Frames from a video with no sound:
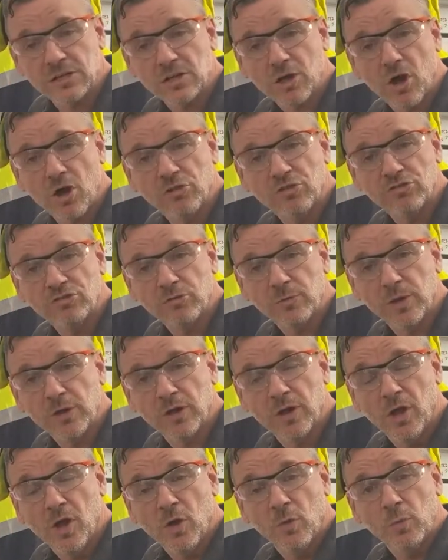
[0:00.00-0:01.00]
conduit
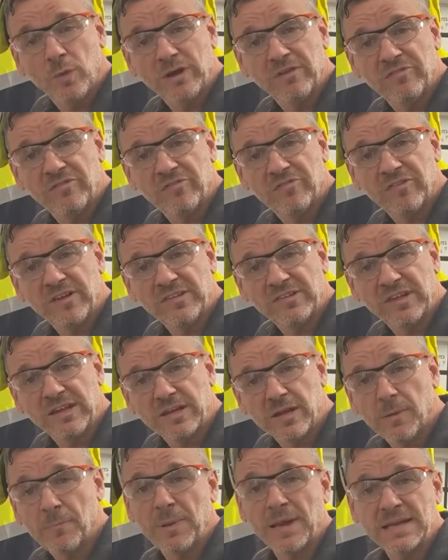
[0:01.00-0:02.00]
we've fitted
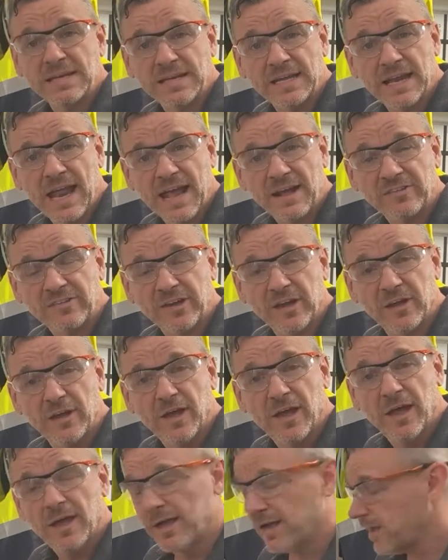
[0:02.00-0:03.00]
a pin connector
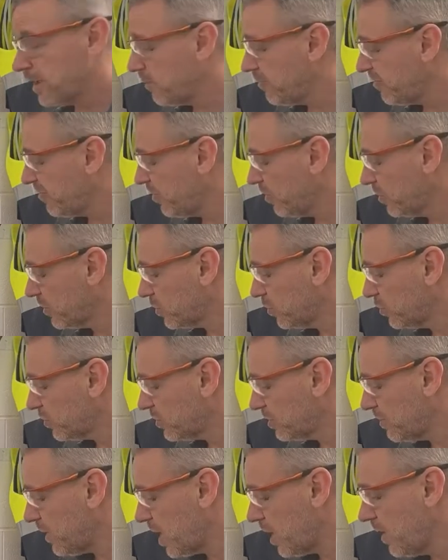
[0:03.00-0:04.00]
for the
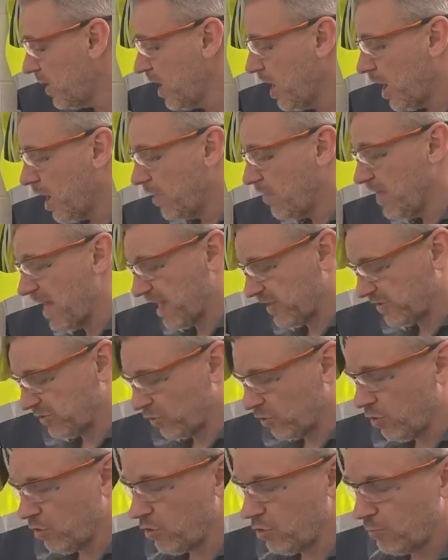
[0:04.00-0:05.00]
customer, and that's
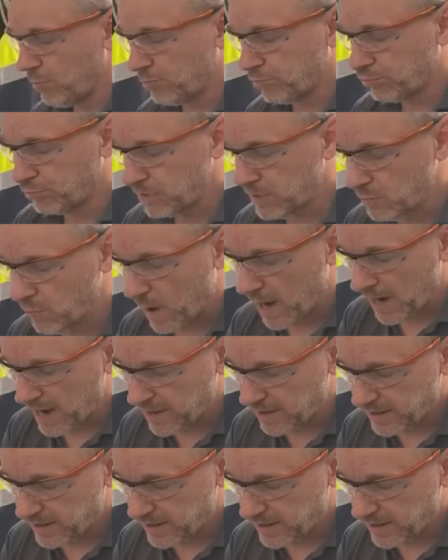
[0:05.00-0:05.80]
all pre-wired